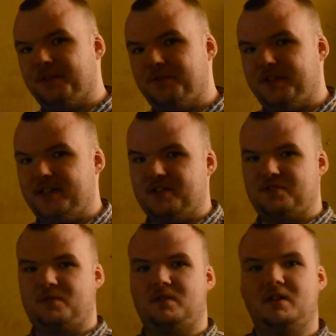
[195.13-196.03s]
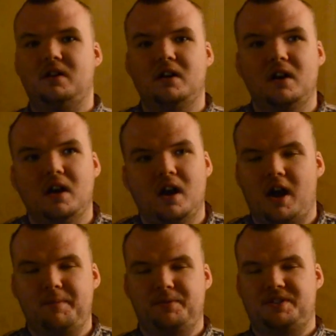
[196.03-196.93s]
a
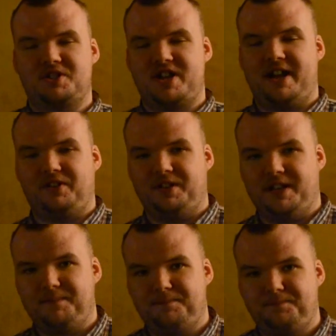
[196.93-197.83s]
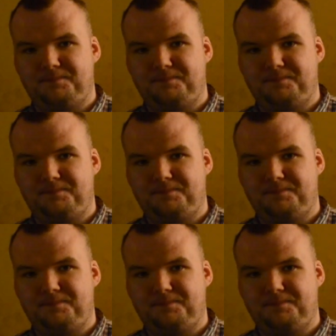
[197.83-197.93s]
with a channel name.